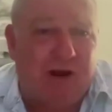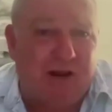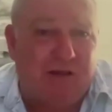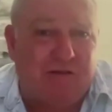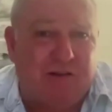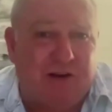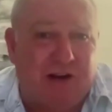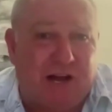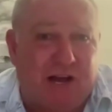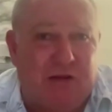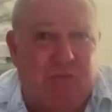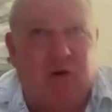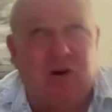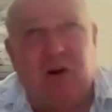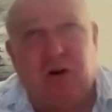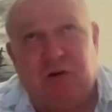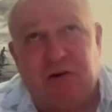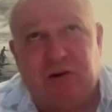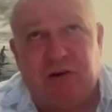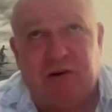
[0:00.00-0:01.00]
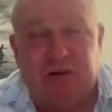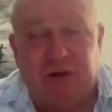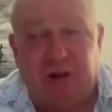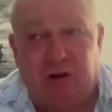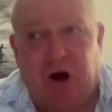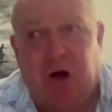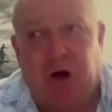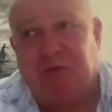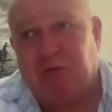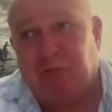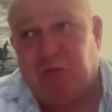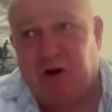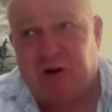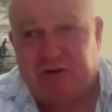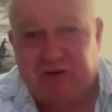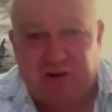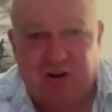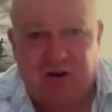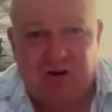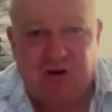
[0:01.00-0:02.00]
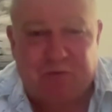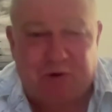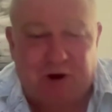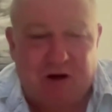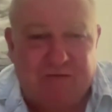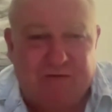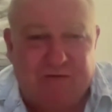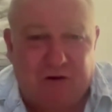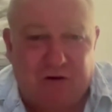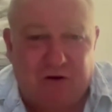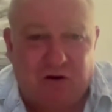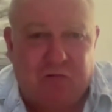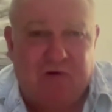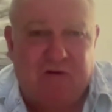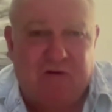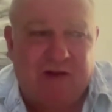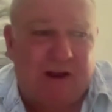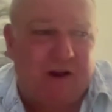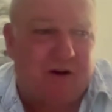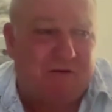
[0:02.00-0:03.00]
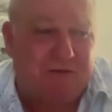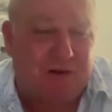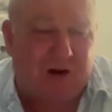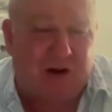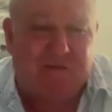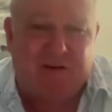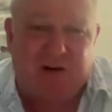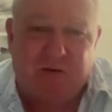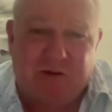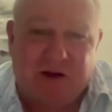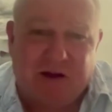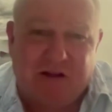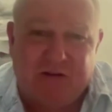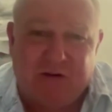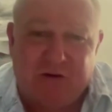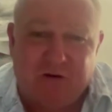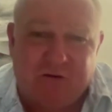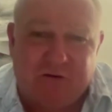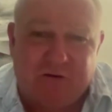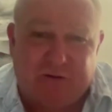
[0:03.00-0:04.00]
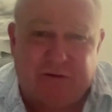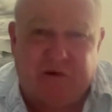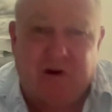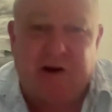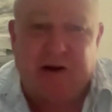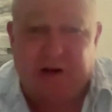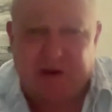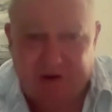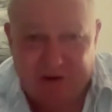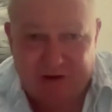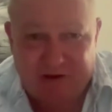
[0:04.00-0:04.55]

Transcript: ahead today, what I'll do is I'll optimize your Google profile, normally valued at $500. I'll do it for free.